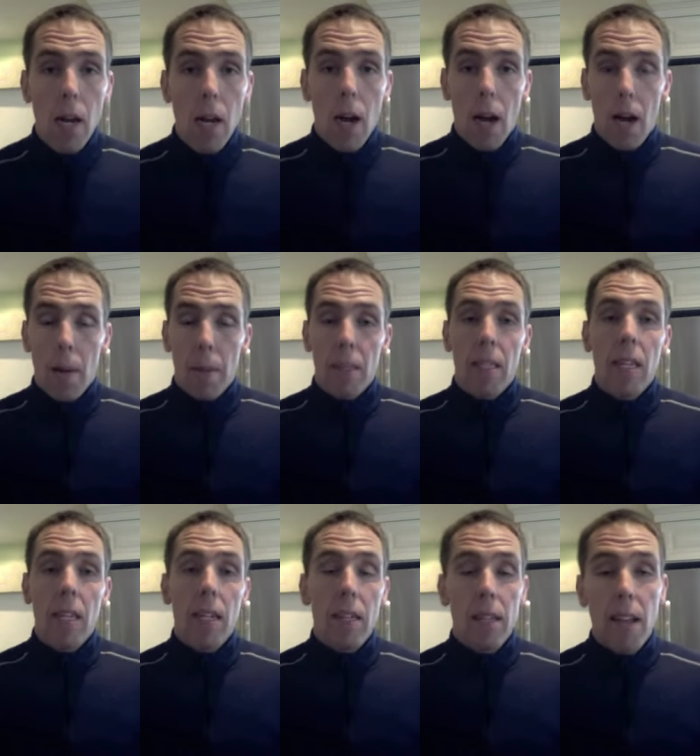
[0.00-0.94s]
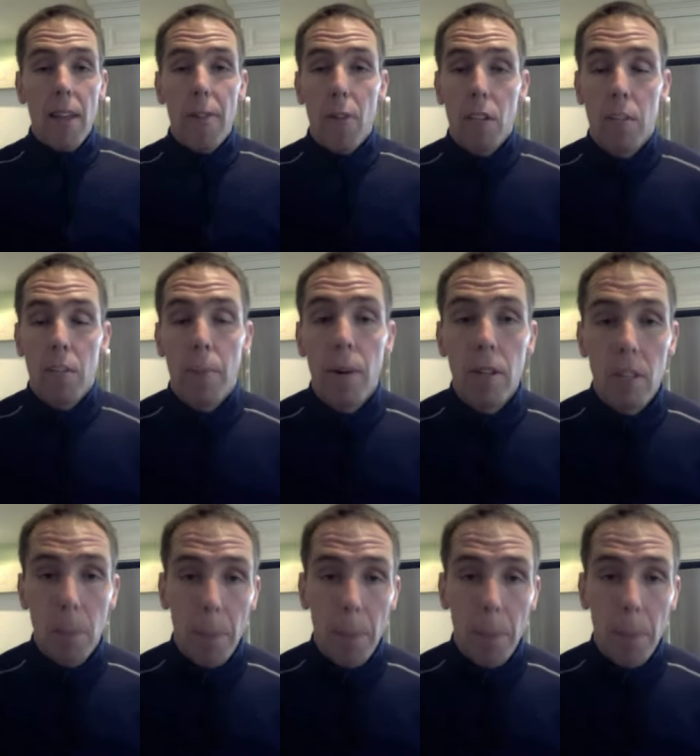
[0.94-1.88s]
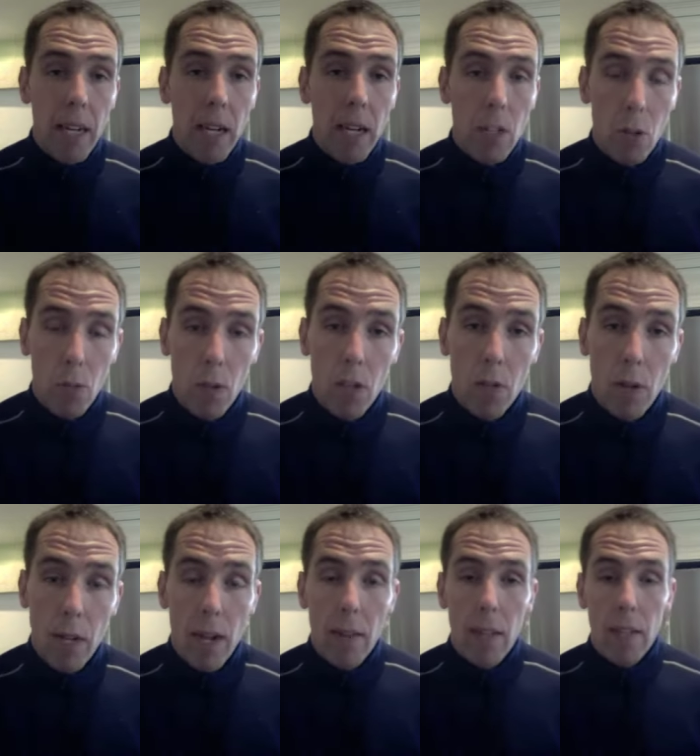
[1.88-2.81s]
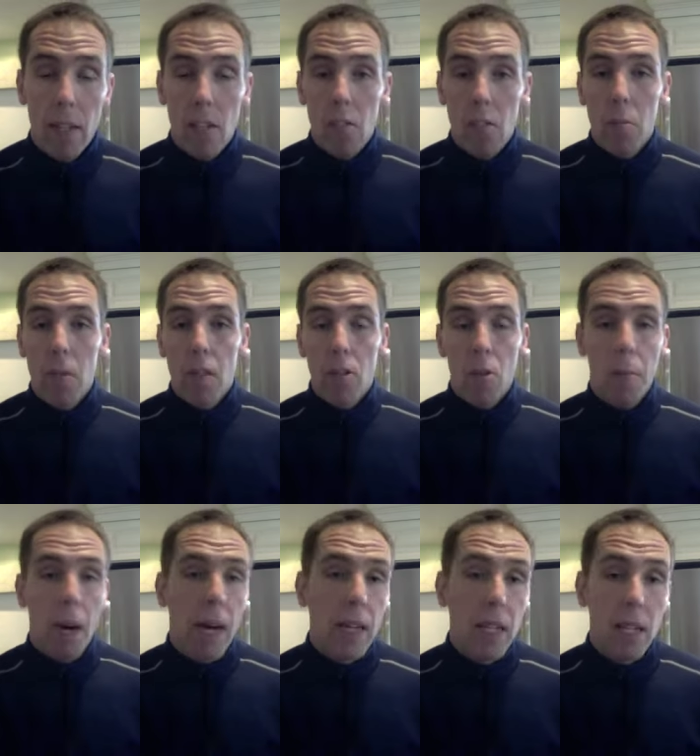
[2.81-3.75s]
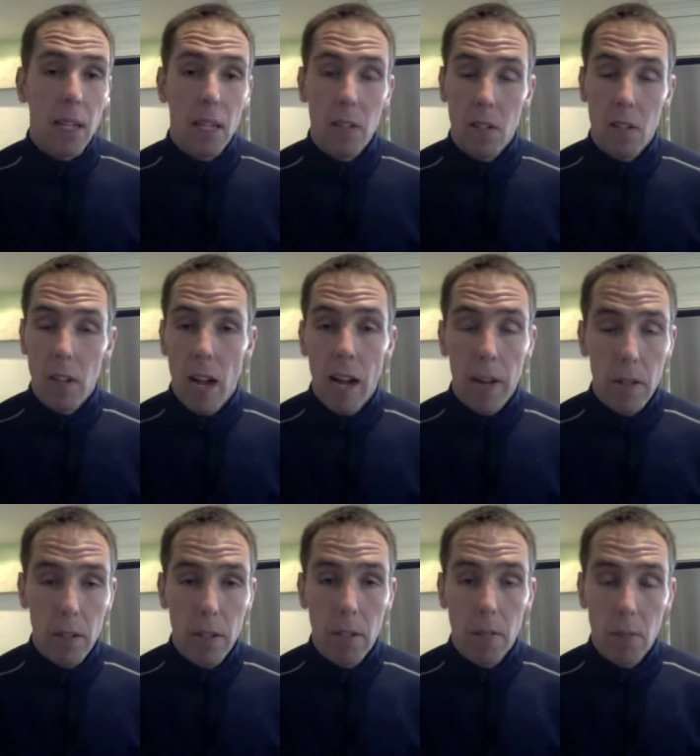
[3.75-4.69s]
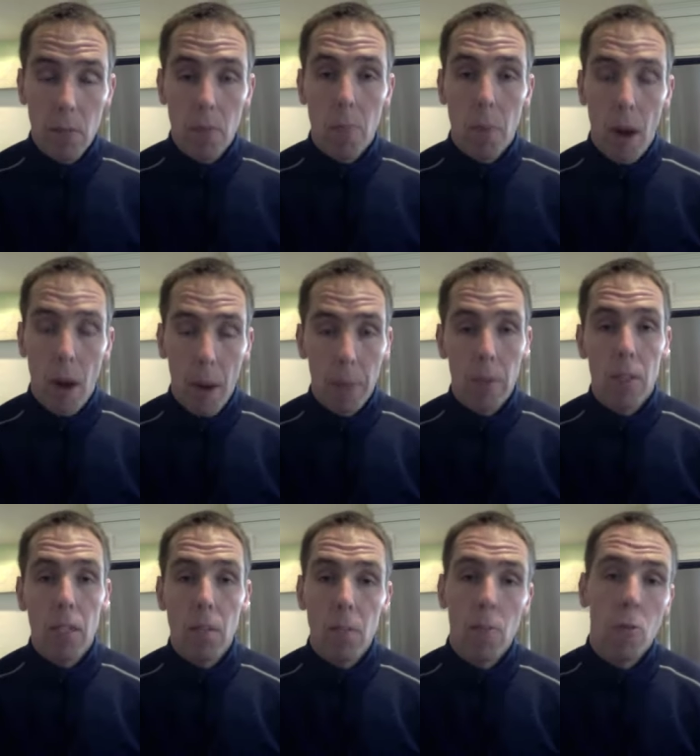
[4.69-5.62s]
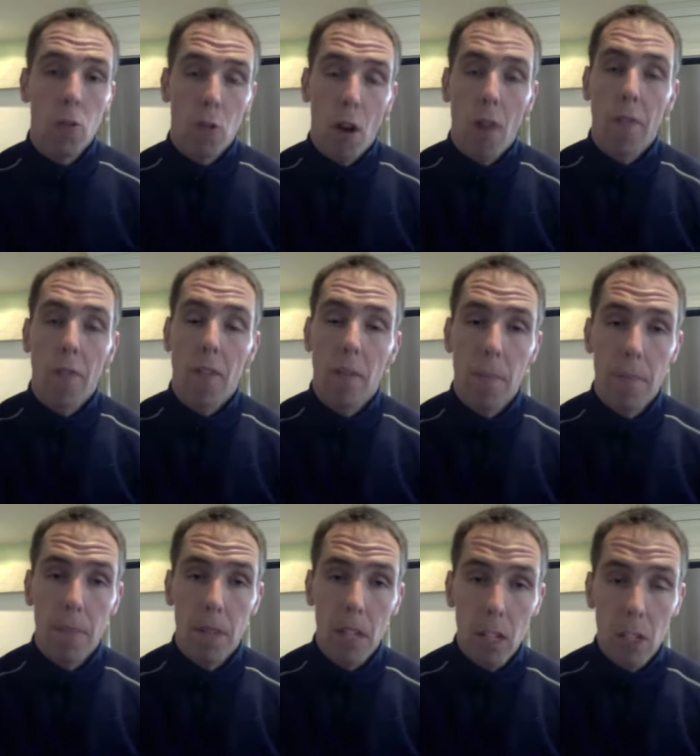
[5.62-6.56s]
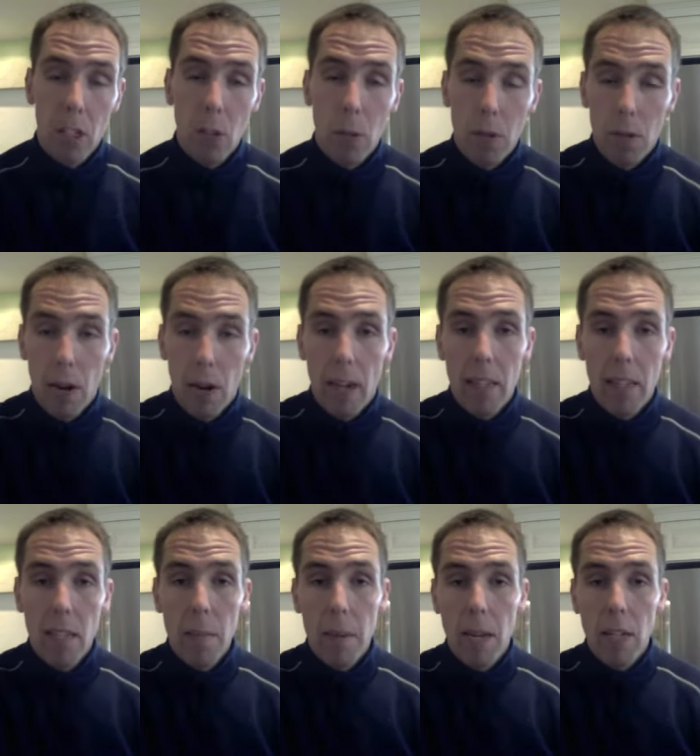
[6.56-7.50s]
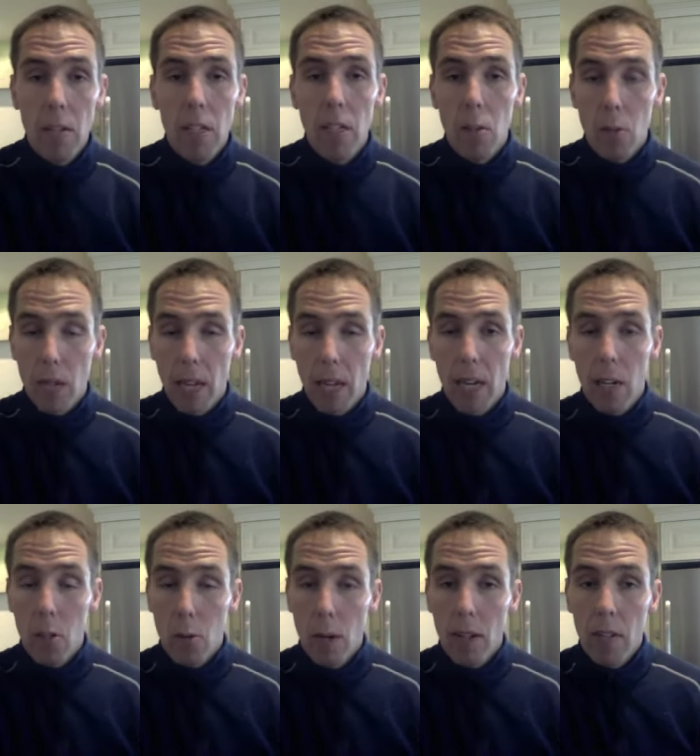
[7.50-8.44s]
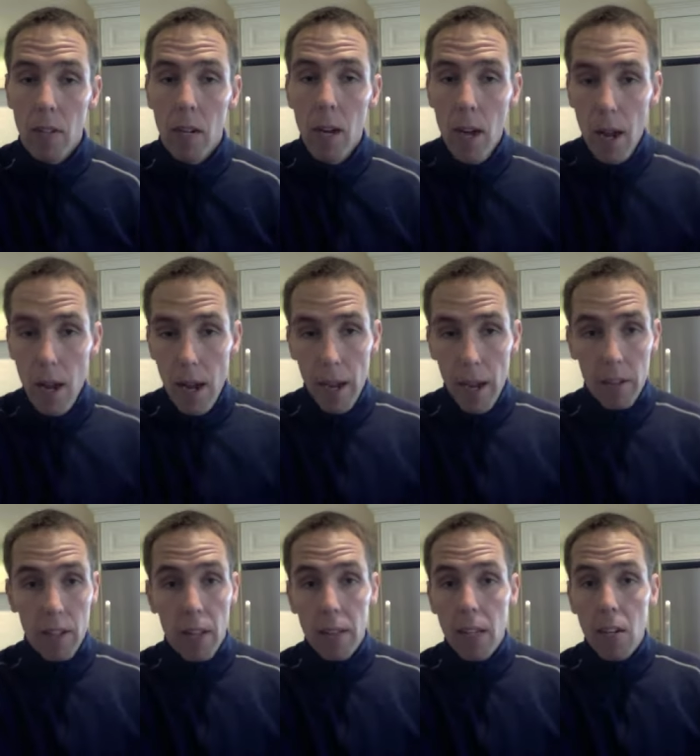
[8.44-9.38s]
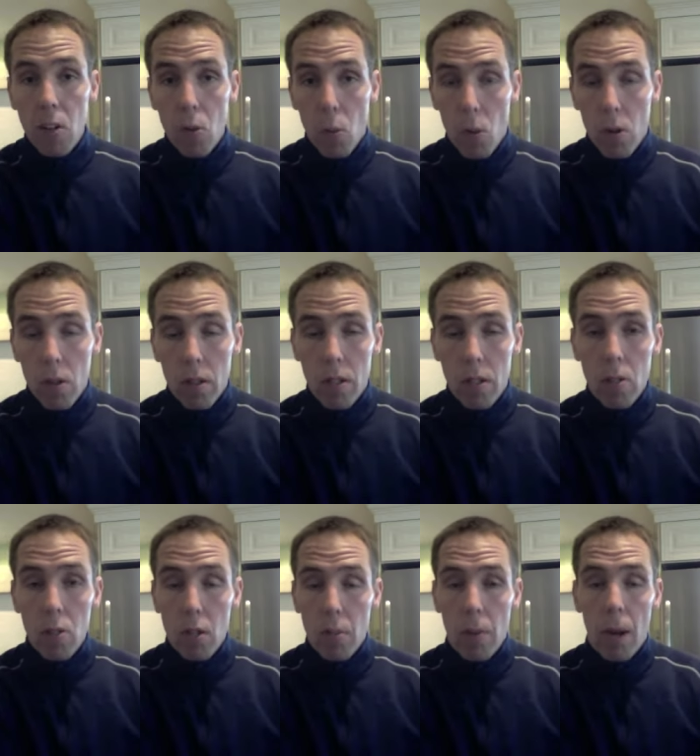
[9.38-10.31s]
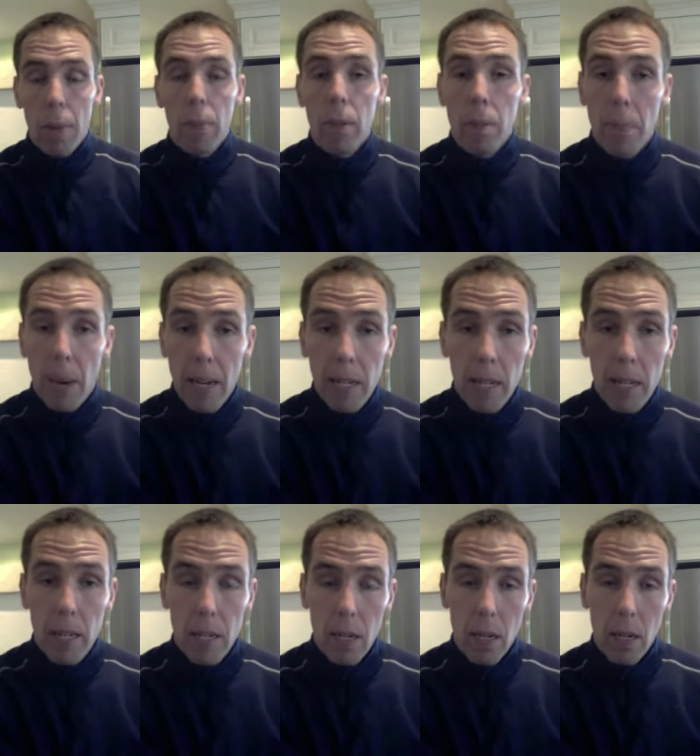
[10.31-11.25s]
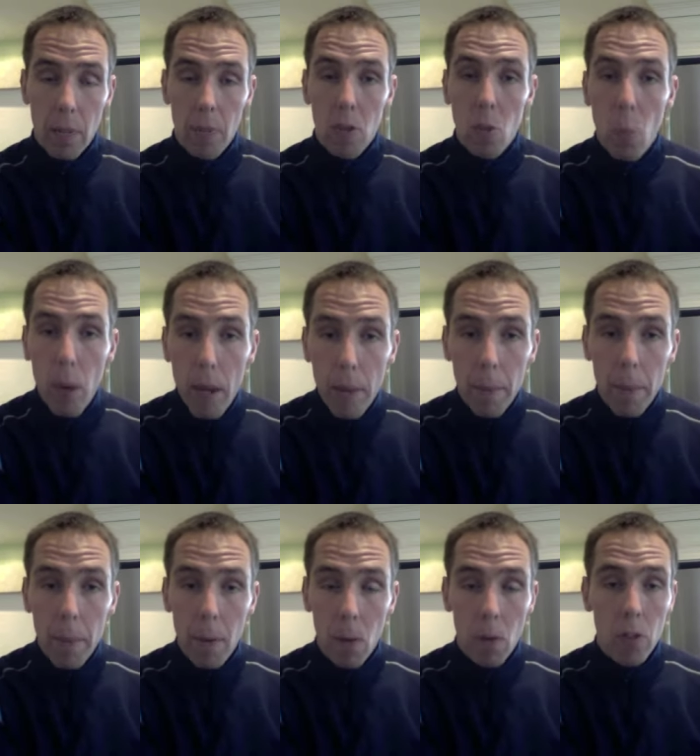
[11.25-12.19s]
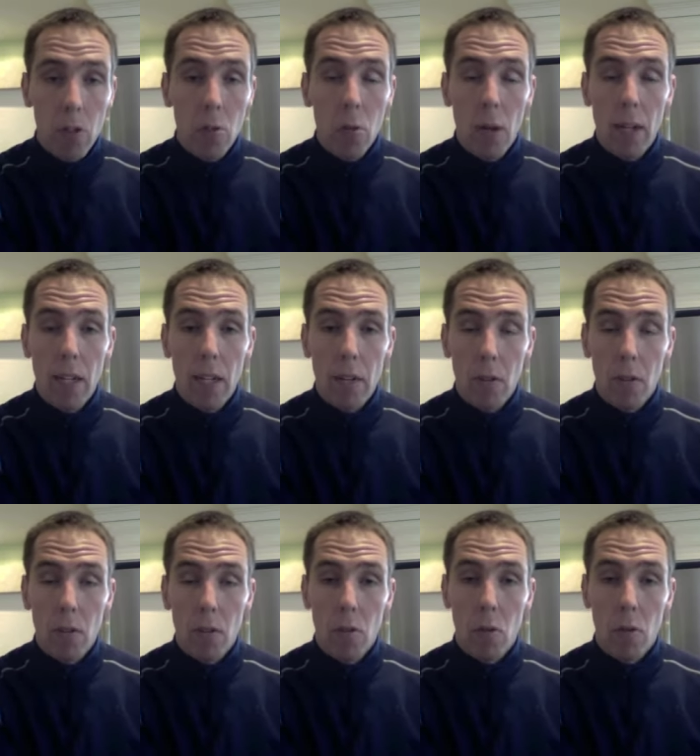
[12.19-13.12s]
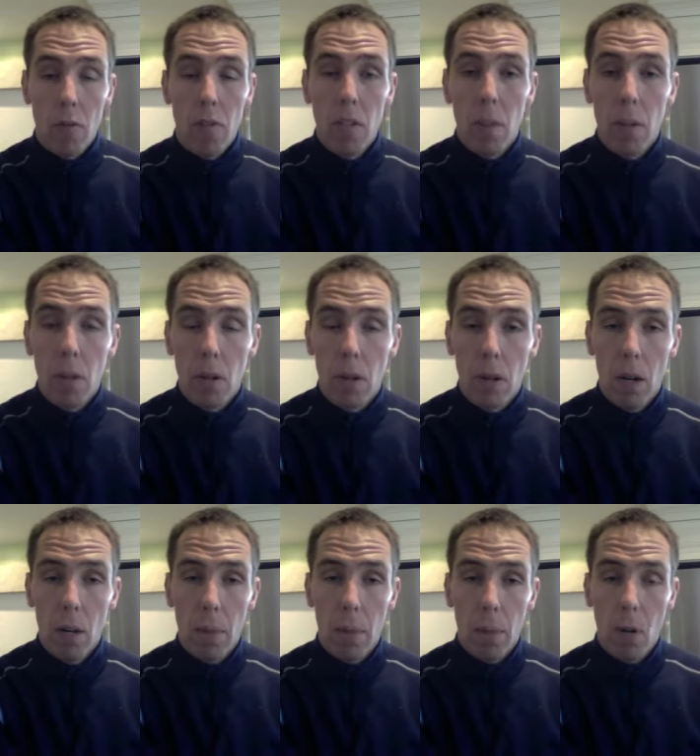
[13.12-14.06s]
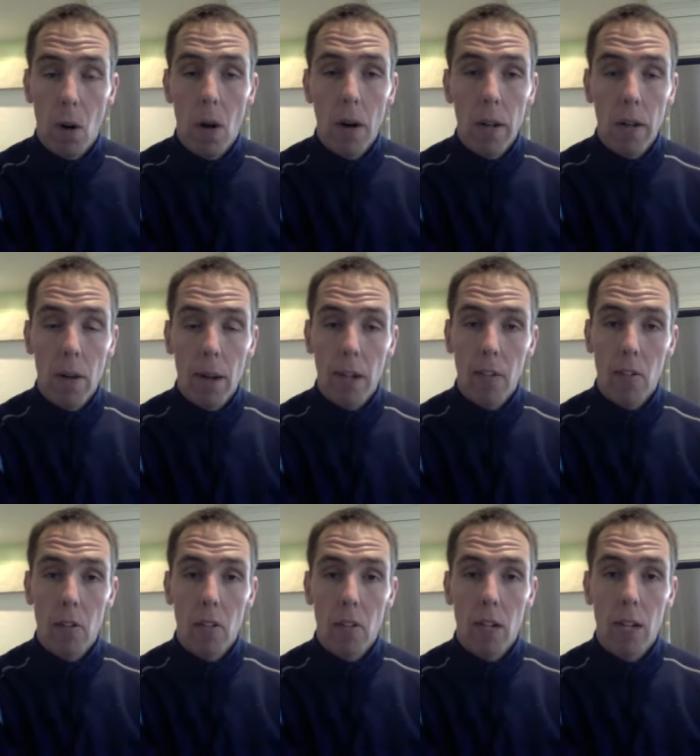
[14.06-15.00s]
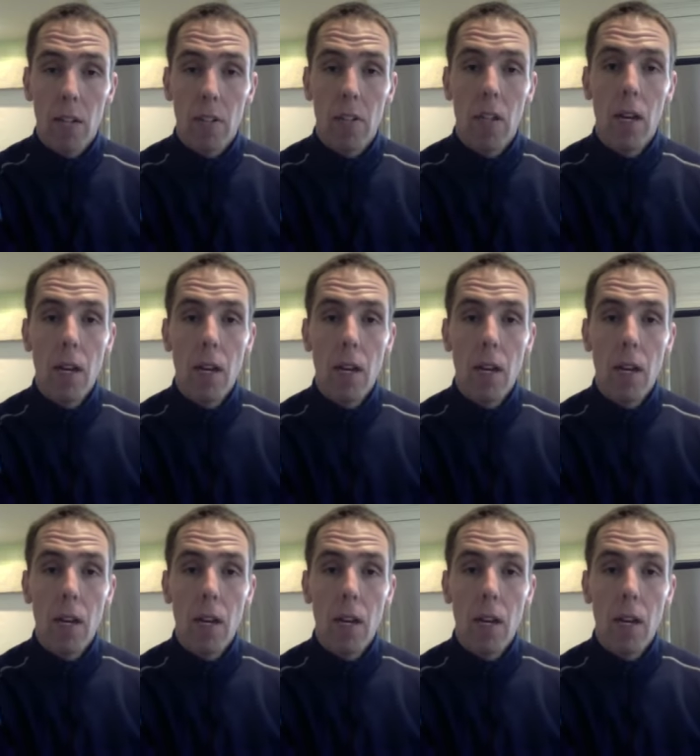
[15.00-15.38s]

Um, at the end of the day, if you're experiencing pain on your runs right now, that tells me that your body has not properly resolved the, the issue with your IT band and you need to get it addressed. It's not the end of your world, and you can probably bike, um, swim, or do any other sort of similar um, cardio exercise.